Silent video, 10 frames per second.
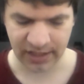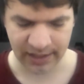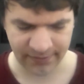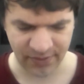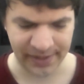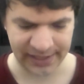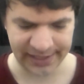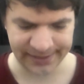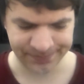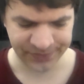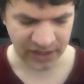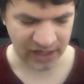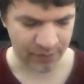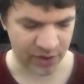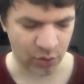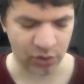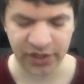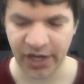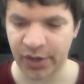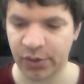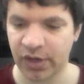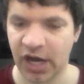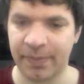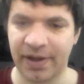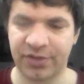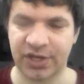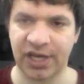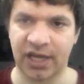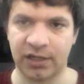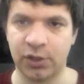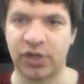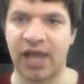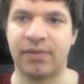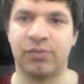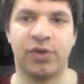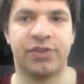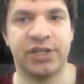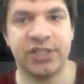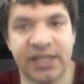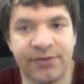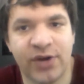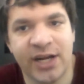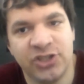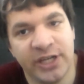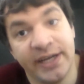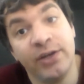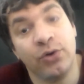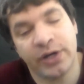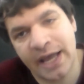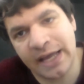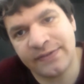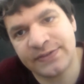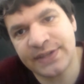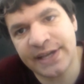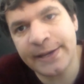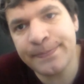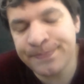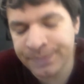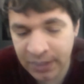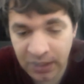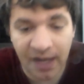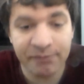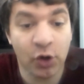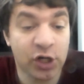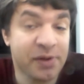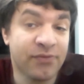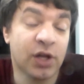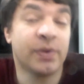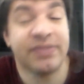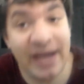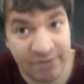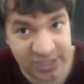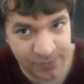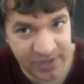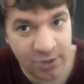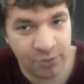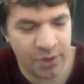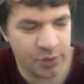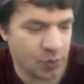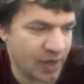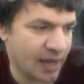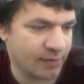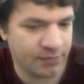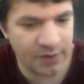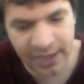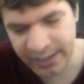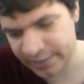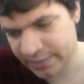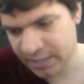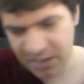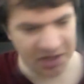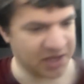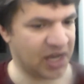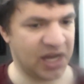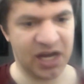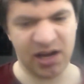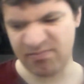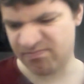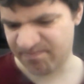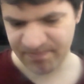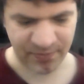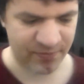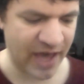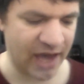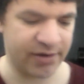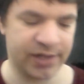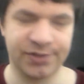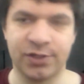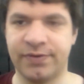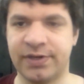familiar. And we all know about the Colonel who came up with Kentucky Fried Chicken, or KFC. I'm not going to be following that recipe, although you can find variants of it